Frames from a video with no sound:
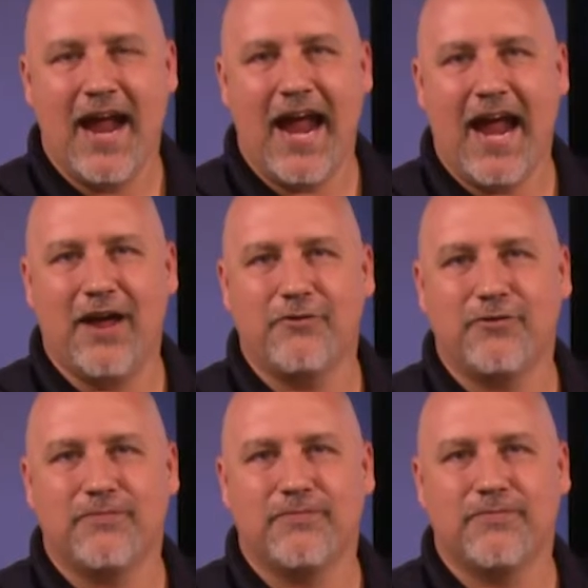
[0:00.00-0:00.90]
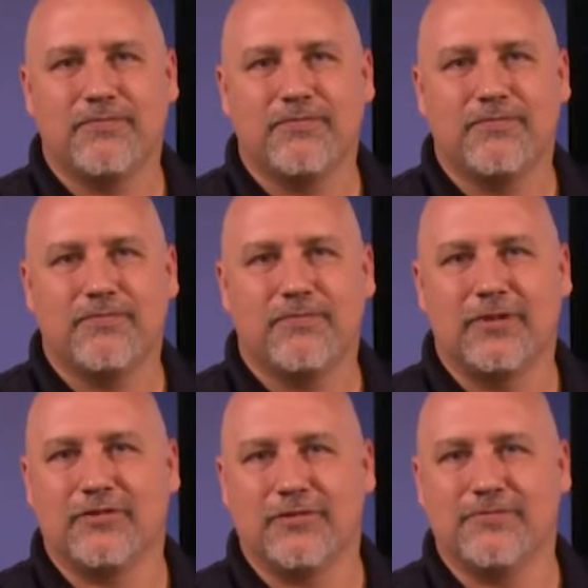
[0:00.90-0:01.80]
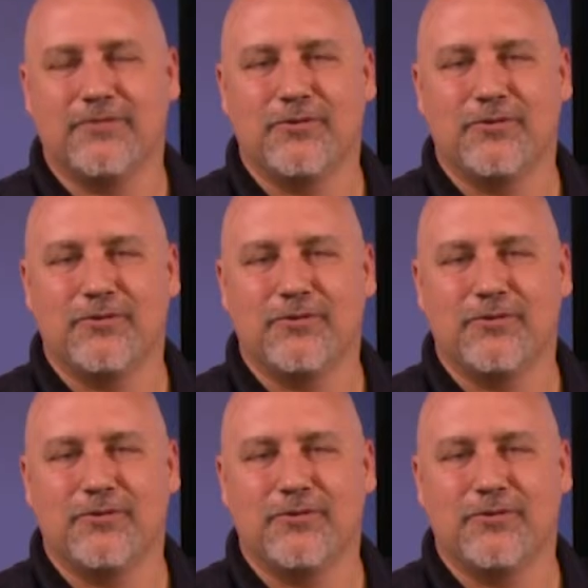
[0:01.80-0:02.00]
And listen,